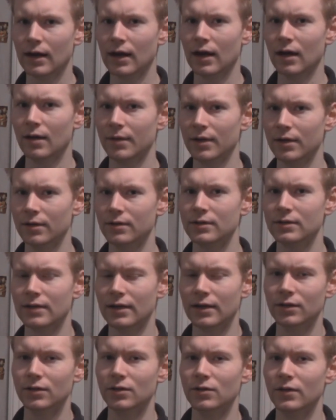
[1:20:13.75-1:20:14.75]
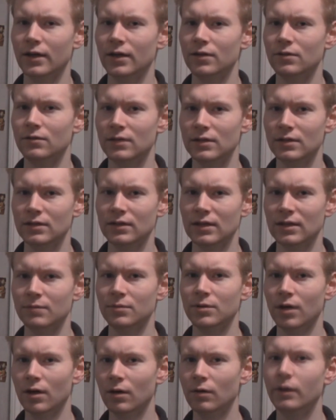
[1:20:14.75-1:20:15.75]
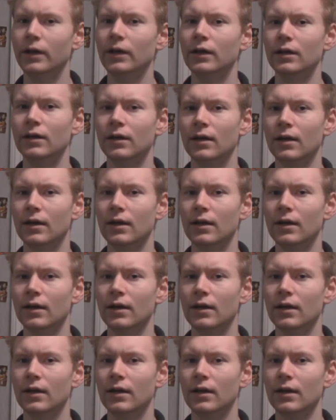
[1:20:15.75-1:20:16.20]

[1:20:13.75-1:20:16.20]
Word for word: I'm here to tell you that you need to keep going.